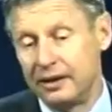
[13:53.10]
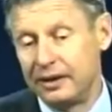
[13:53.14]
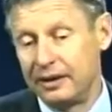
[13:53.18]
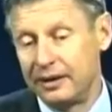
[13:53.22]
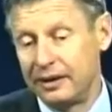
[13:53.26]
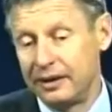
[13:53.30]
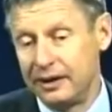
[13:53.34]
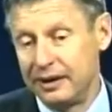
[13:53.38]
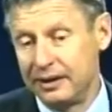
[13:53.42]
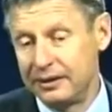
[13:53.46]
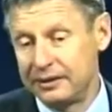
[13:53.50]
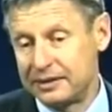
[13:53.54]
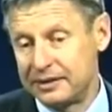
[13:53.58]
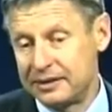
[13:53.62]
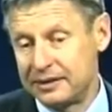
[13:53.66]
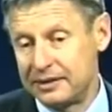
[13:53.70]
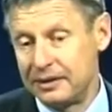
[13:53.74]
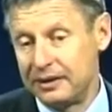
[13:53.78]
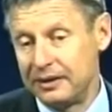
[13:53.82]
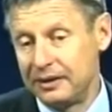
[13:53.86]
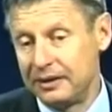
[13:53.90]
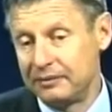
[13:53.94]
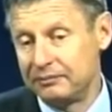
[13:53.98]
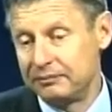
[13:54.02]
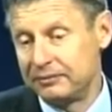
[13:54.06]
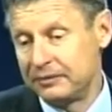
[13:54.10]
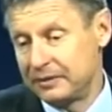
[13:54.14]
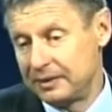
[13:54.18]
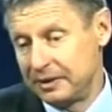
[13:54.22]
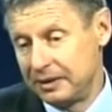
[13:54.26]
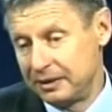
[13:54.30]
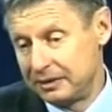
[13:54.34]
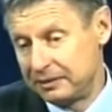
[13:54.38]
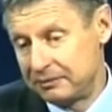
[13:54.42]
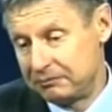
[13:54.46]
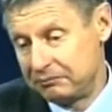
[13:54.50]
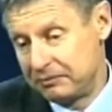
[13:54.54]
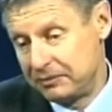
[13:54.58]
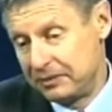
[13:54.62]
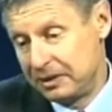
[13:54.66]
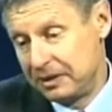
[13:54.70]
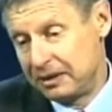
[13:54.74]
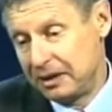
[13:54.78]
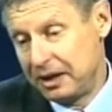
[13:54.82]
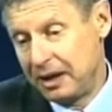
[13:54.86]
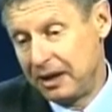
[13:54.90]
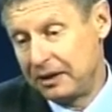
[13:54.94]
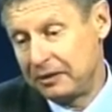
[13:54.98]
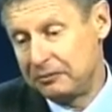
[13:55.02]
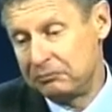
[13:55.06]

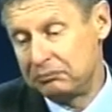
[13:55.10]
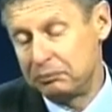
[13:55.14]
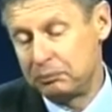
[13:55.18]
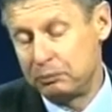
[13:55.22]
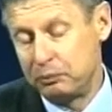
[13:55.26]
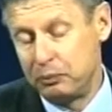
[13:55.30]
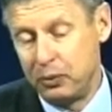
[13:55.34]
I